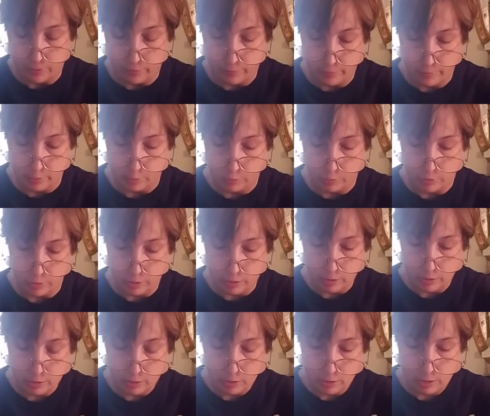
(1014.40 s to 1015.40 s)
fears?
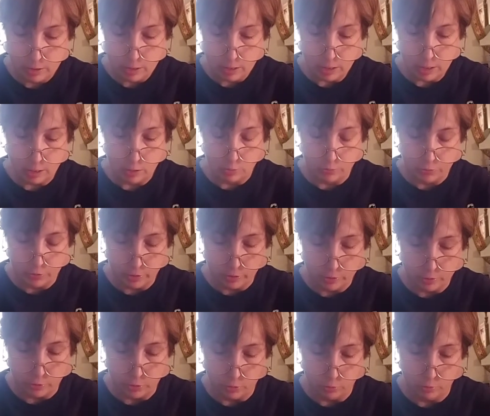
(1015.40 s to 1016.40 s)
I don't think
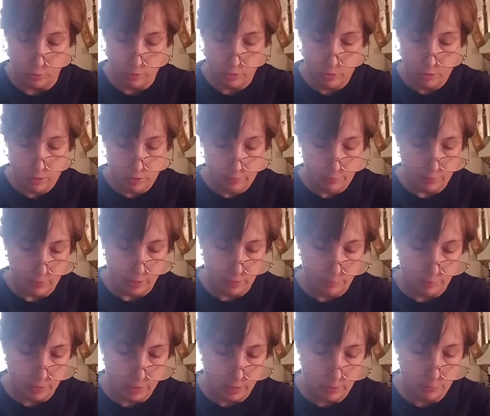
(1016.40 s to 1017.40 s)
so. If I am
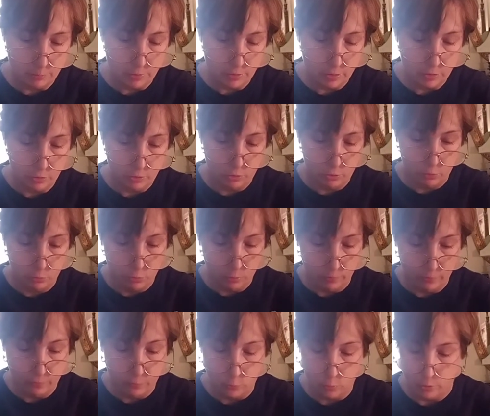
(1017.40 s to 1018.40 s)
to keep you
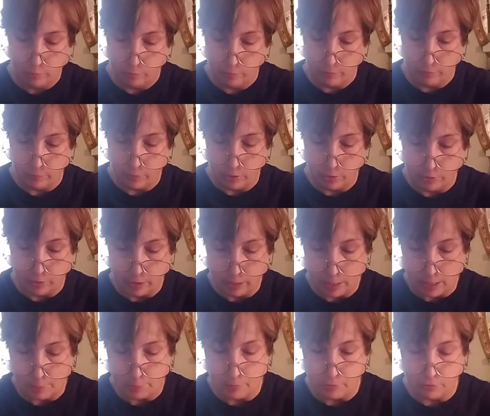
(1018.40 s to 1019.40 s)
informed of all that
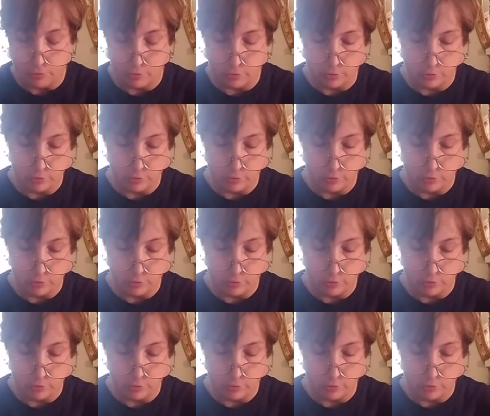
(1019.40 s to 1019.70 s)
happens in the